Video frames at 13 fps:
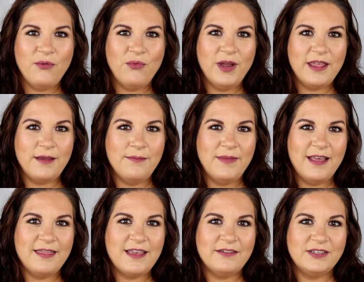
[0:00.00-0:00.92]
with my
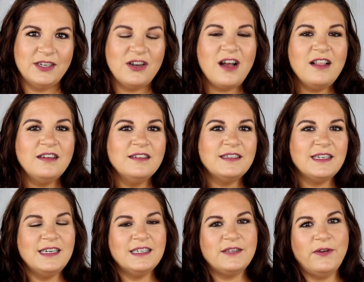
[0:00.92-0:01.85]
$1,000
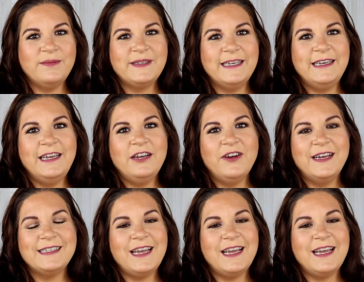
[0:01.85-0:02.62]
is from Sydney Grace.